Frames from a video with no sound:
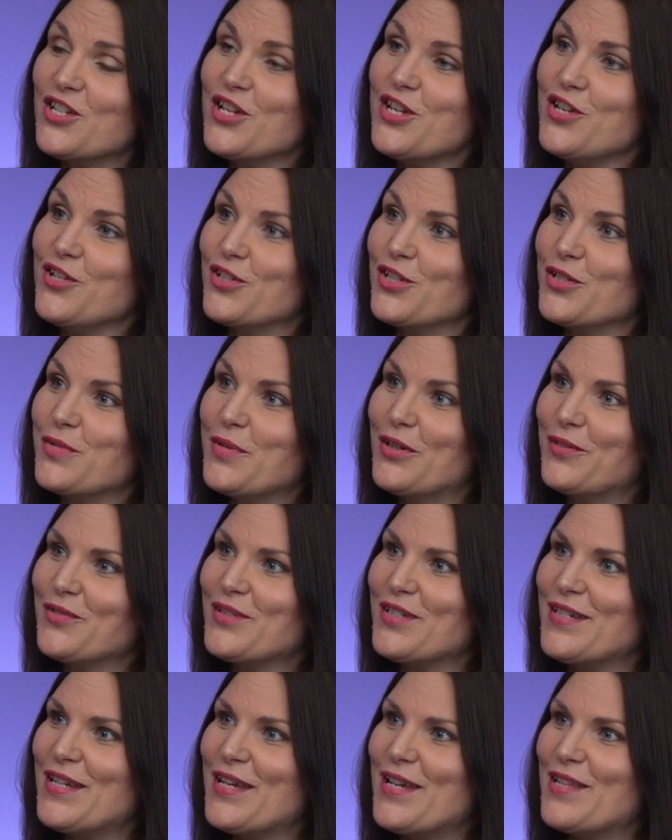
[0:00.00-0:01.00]
news, because we
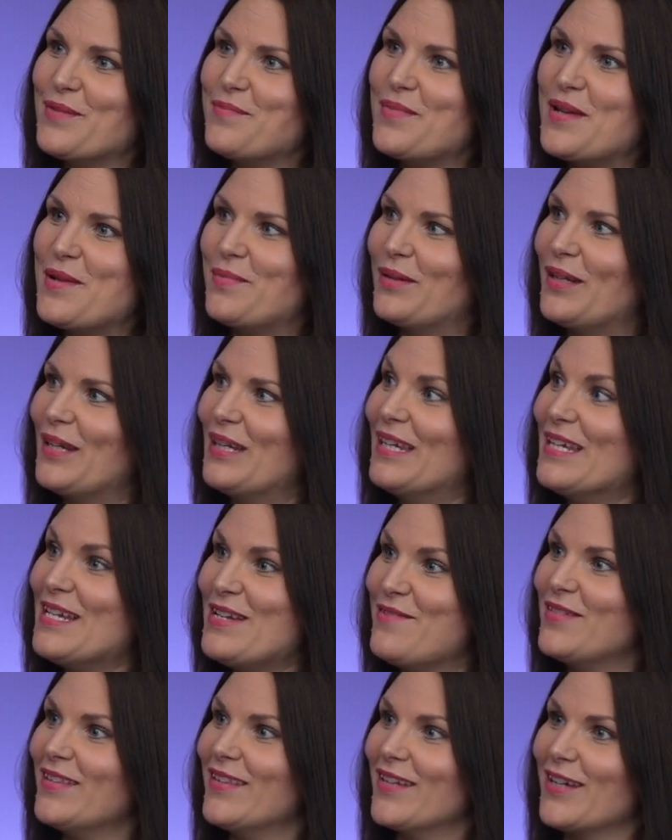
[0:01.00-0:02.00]
often hear that people are
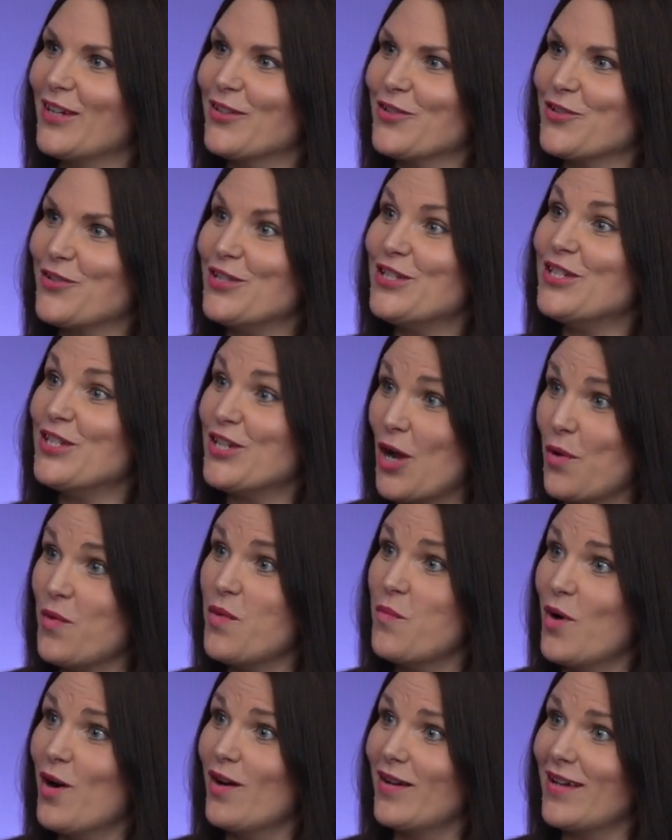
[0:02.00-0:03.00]
leaving the country to go and
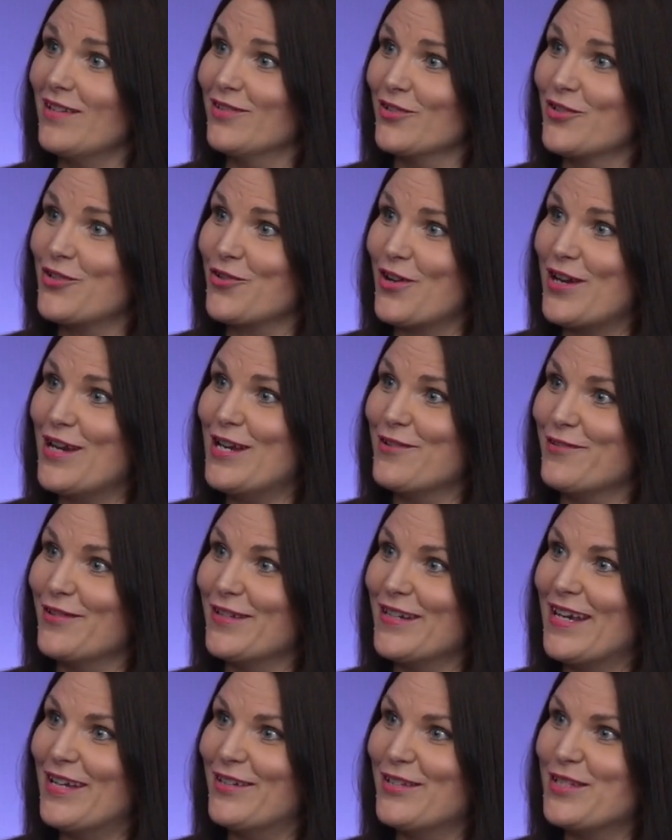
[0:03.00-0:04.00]
work in Australia in
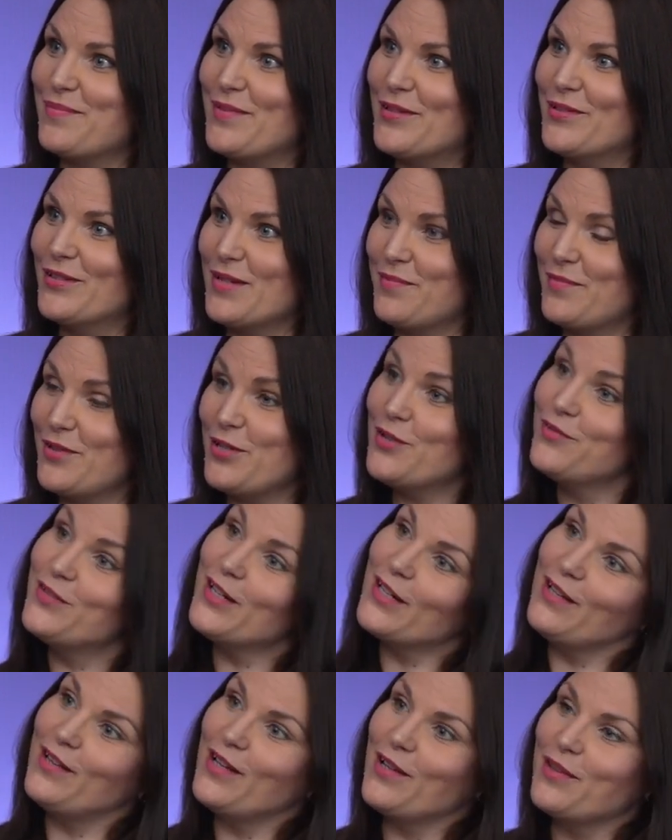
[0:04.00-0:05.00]
house building, but you've done
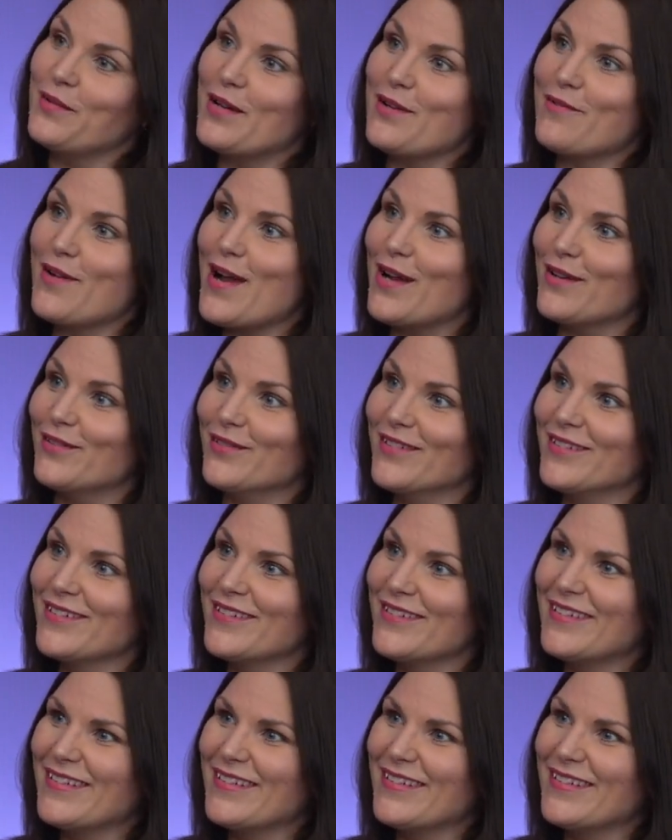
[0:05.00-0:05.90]
it the other way round.